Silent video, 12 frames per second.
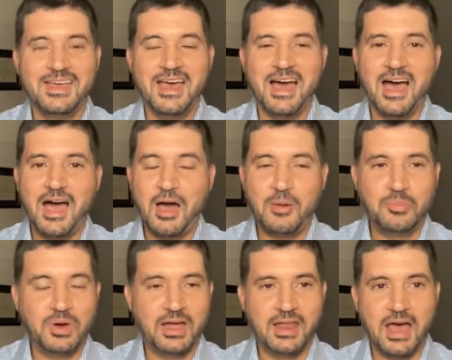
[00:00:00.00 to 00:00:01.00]

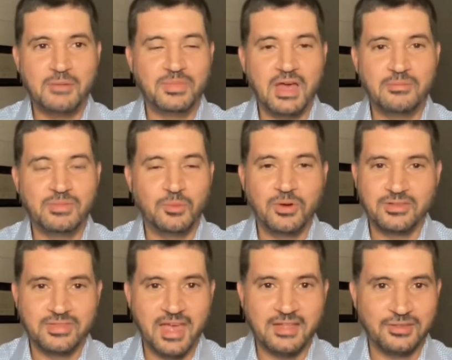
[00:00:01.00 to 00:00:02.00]
but I'm the
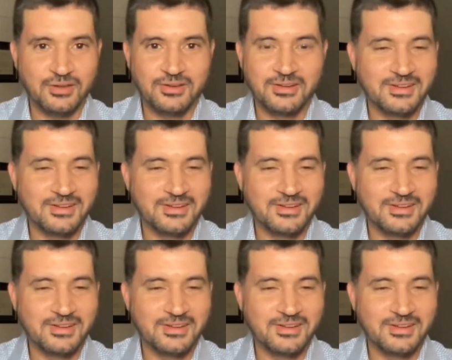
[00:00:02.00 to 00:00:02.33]
worst dancer.